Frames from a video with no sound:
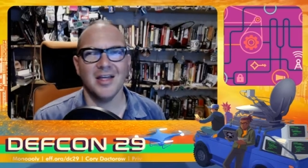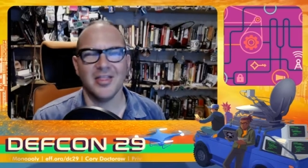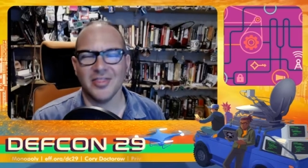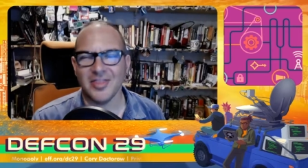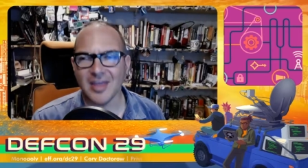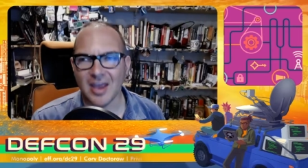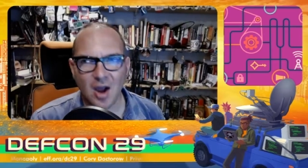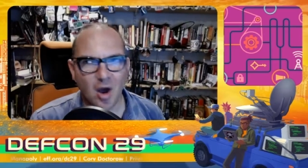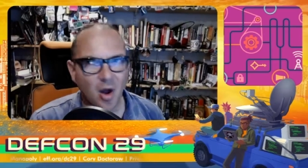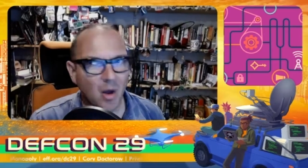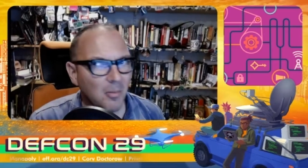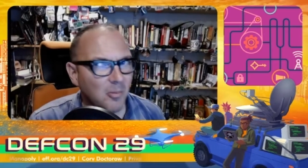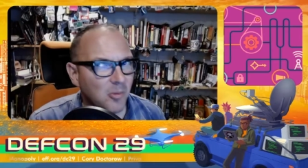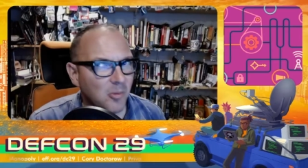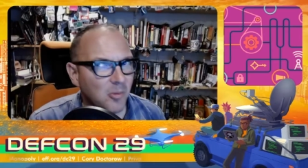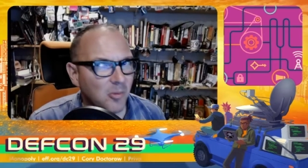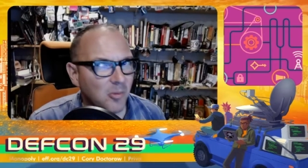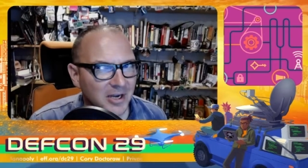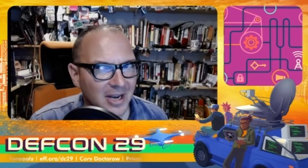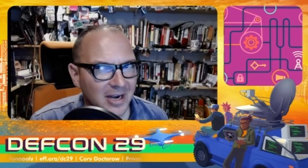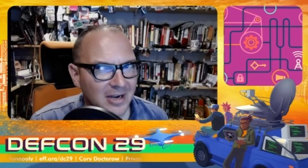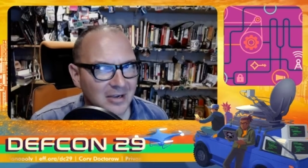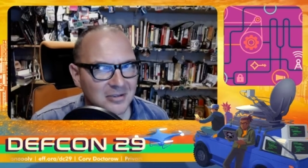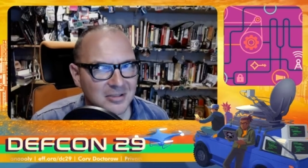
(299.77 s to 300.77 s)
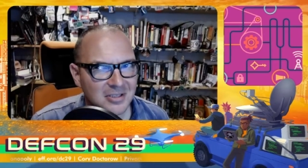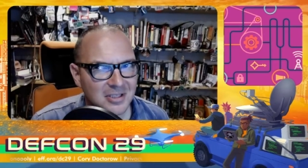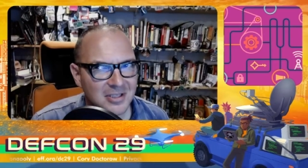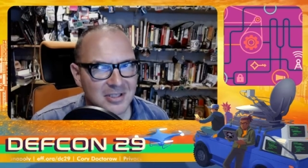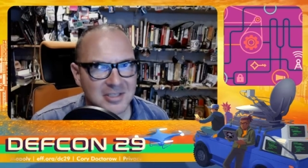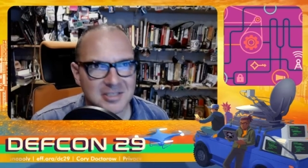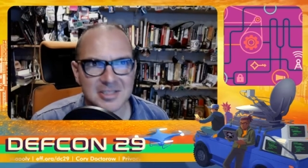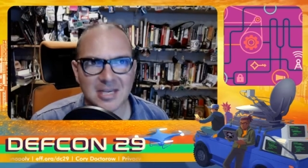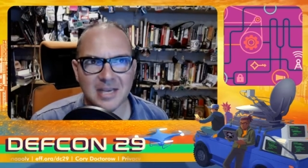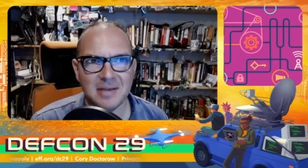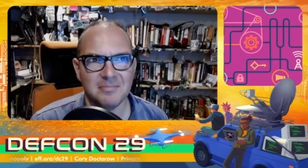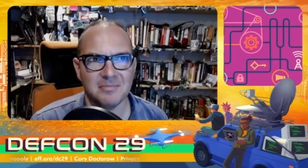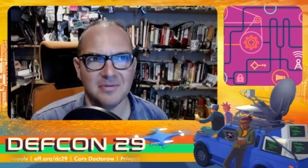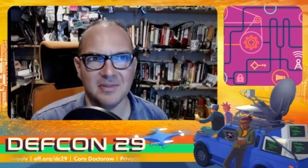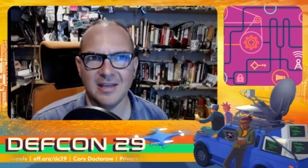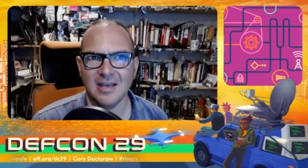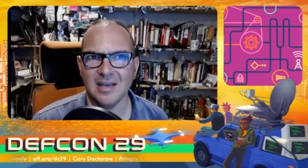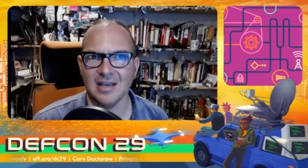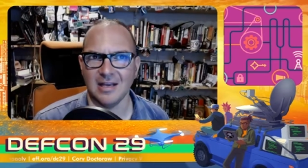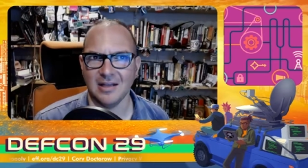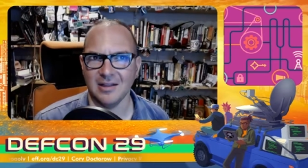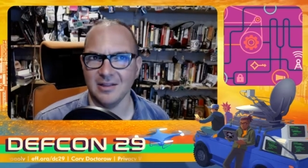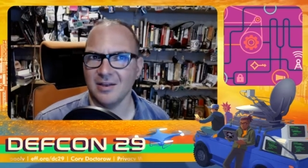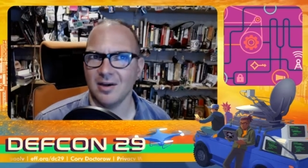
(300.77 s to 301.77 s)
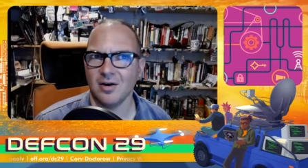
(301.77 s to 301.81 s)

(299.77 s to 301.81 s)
they all boil down to the same thing.